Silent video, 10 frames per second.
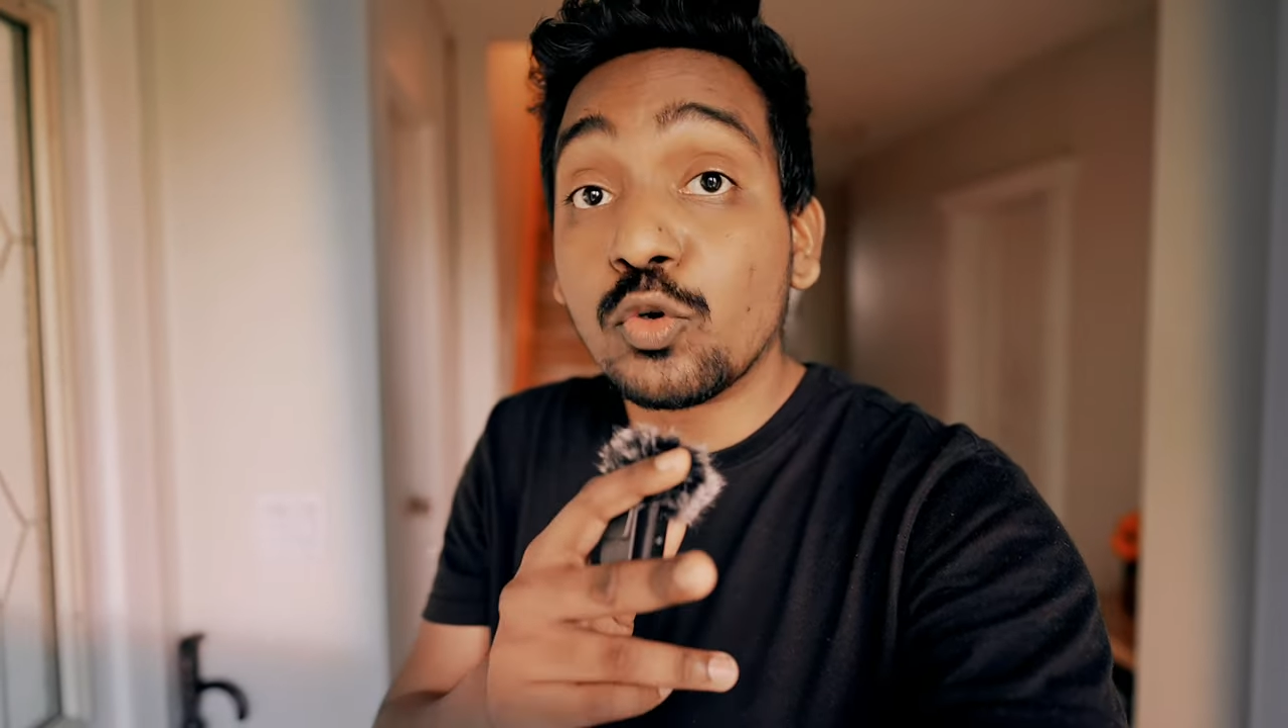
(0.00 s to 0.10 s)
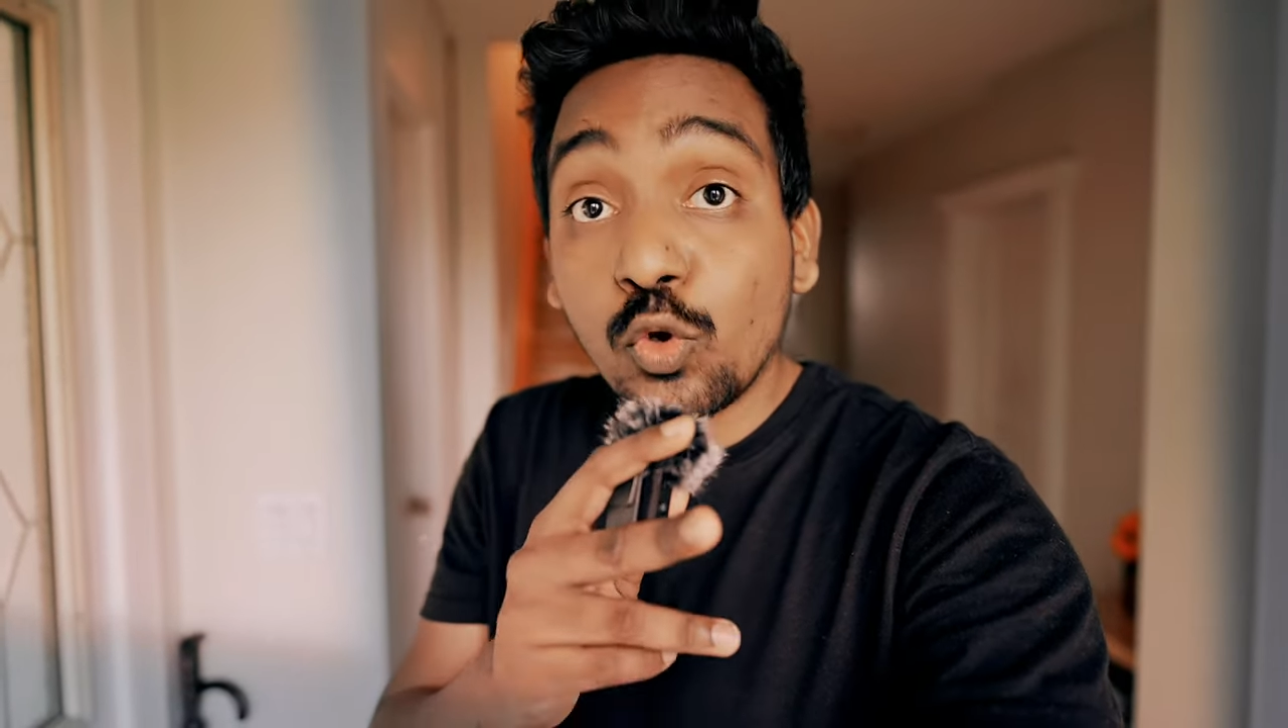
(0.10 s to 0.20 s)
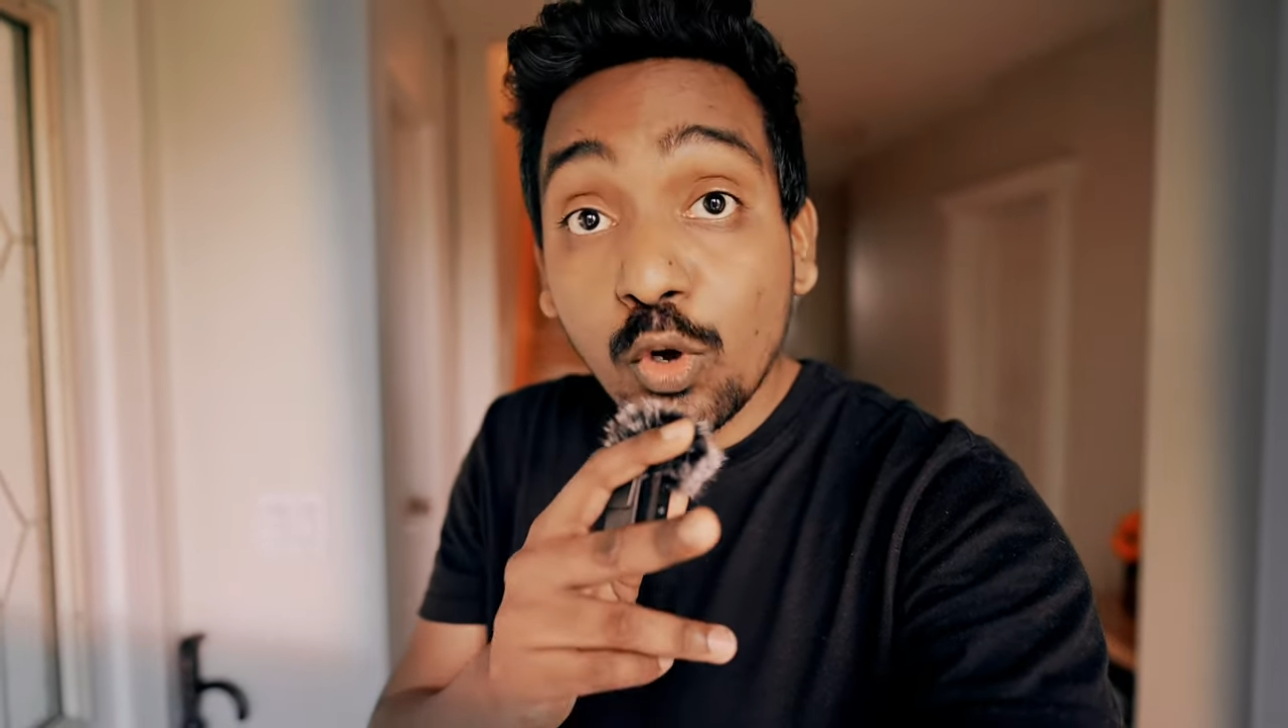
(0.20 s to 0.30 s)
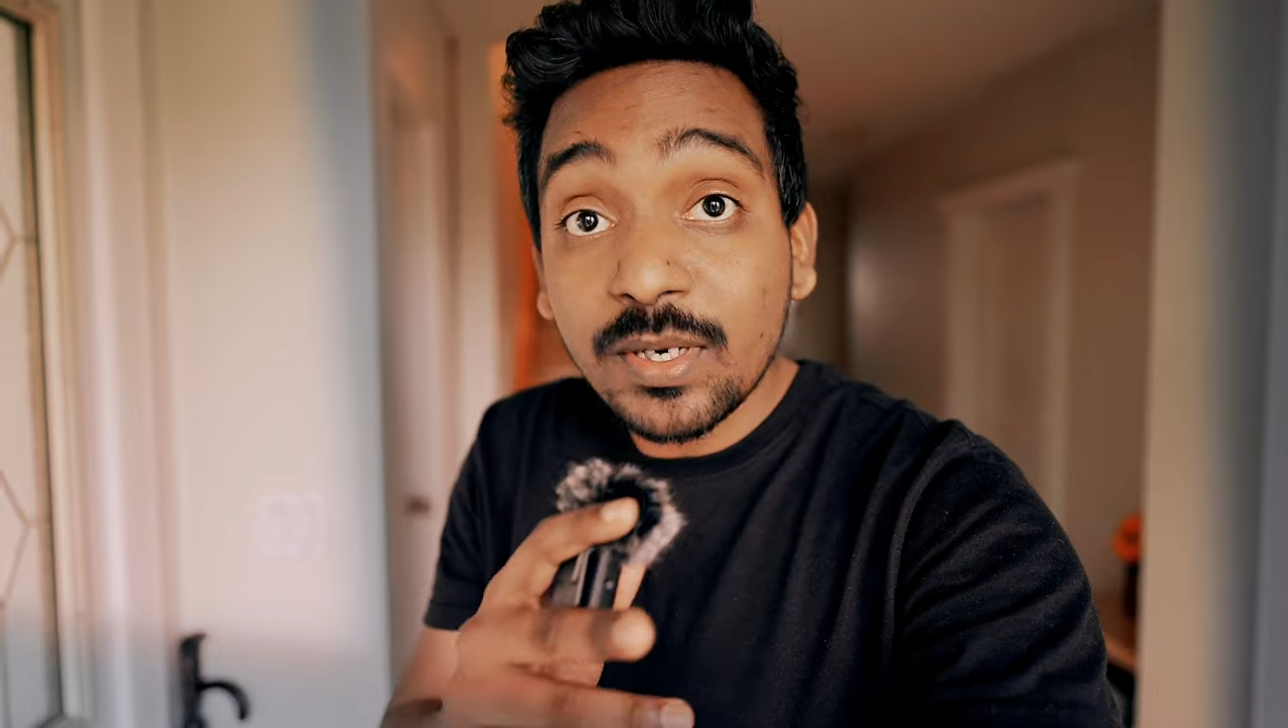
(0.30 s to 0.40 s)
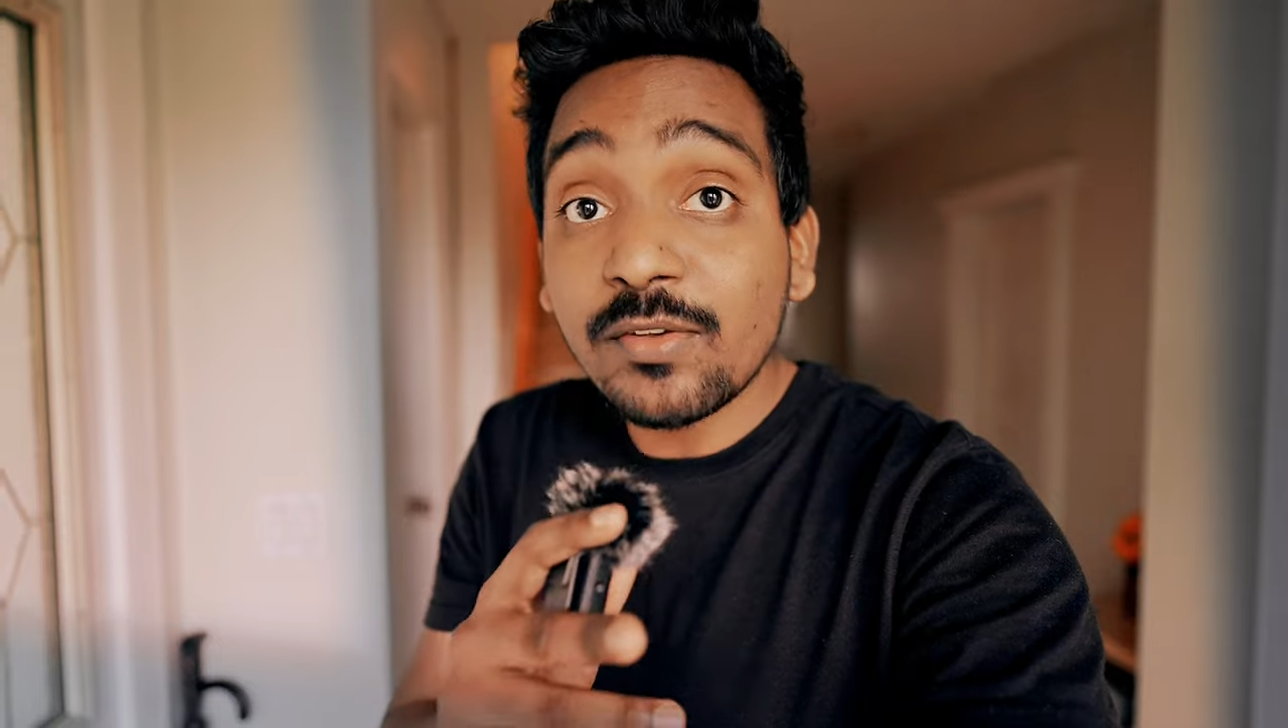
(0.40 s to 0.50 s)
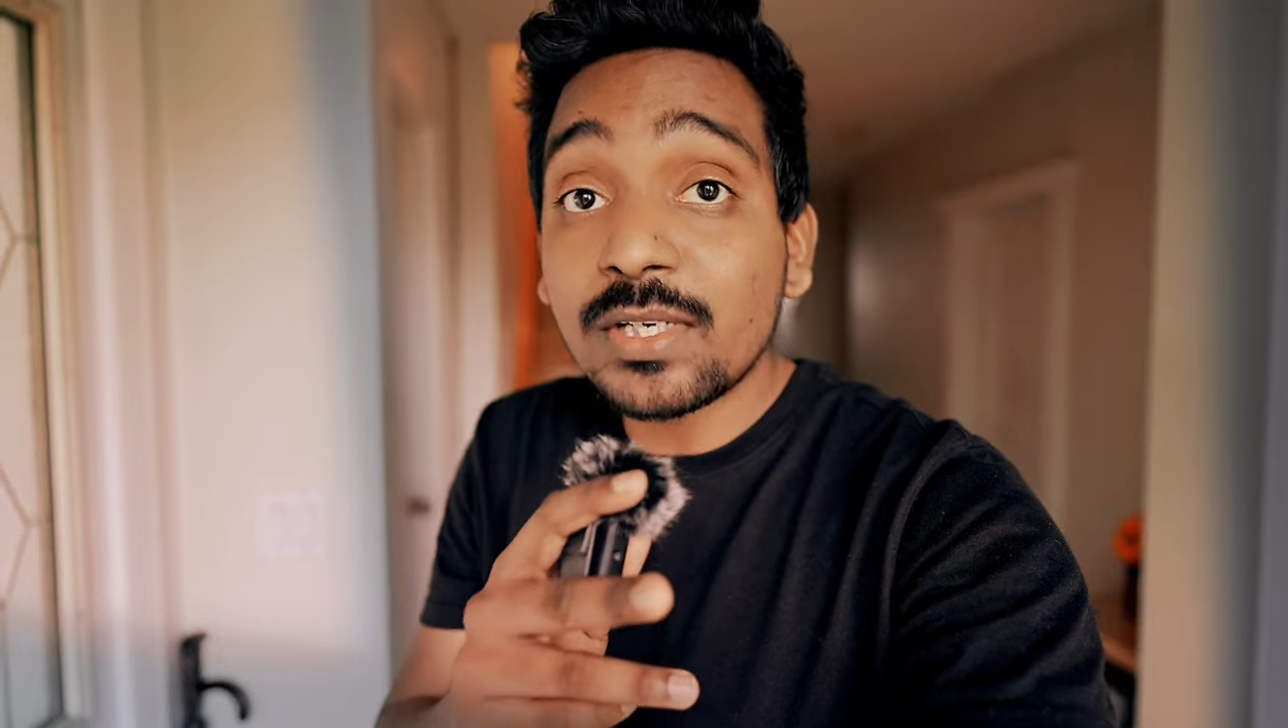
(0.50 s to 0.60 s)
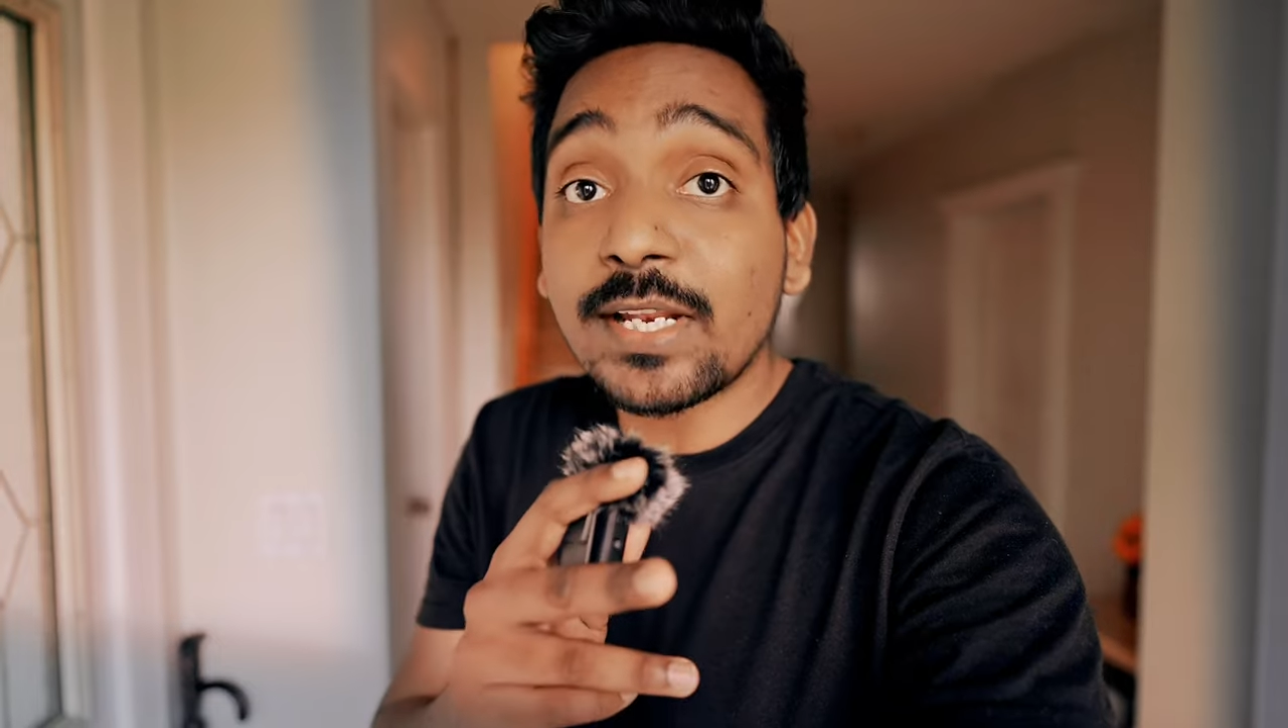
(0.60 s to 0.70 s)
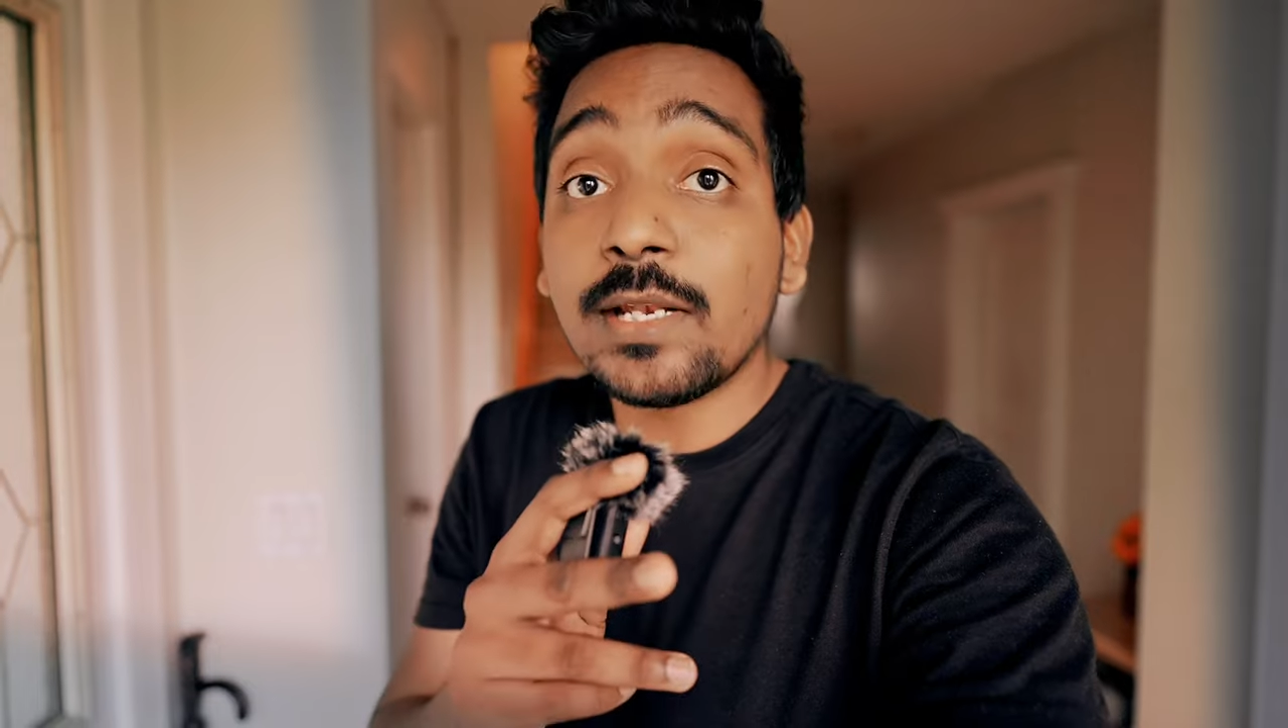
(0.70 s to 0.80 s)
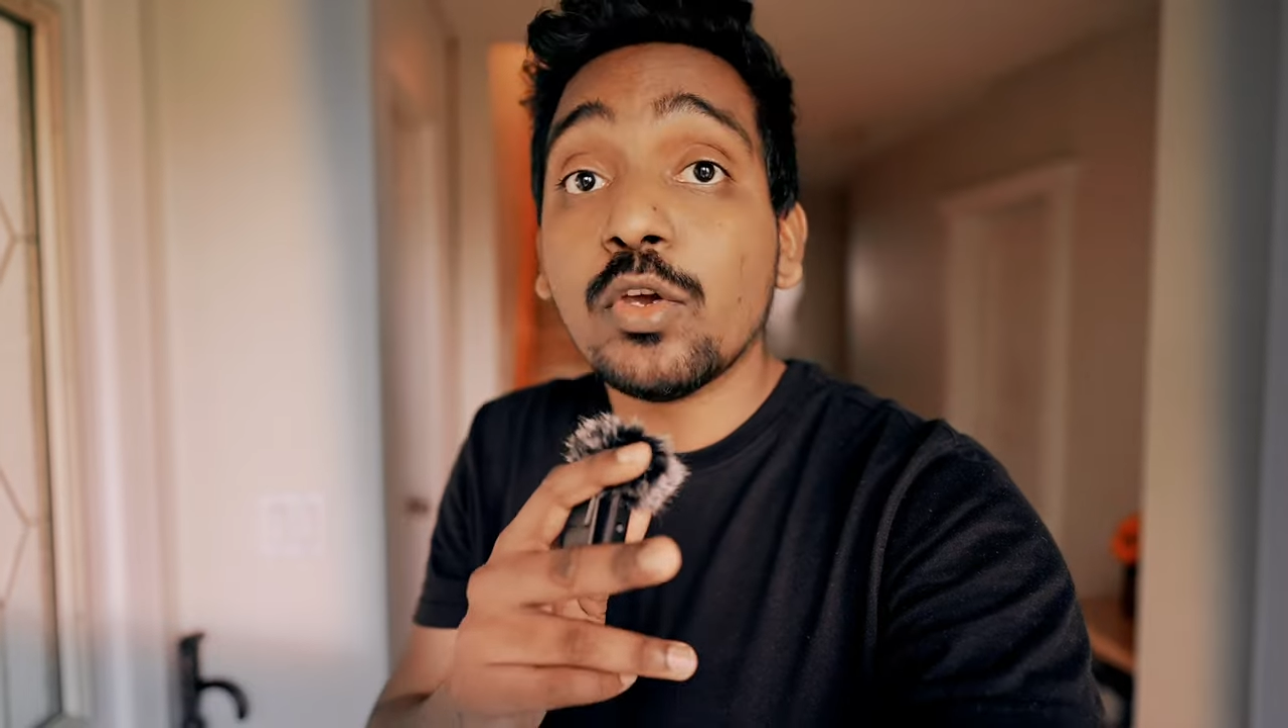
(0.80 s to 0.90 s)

nobody will tell